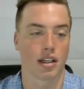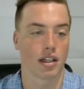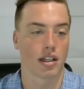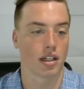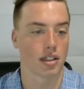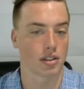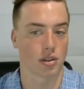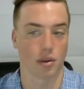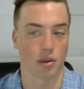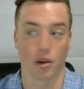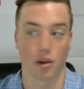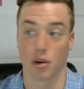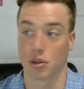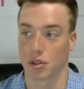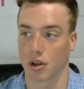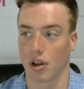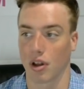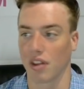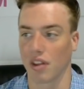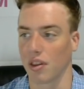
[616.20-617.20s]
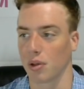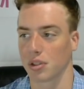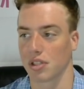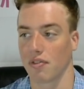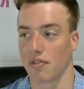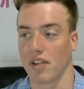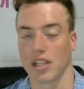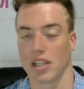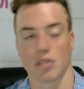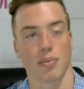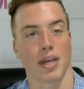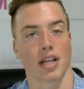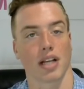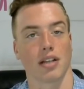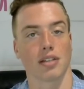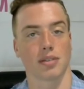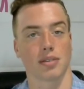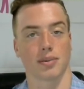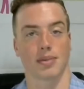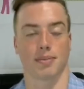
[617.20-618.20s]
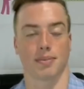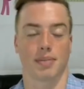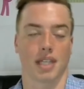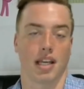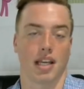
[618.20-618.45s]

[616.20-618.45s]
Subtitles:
So those are all those defense mechanisms.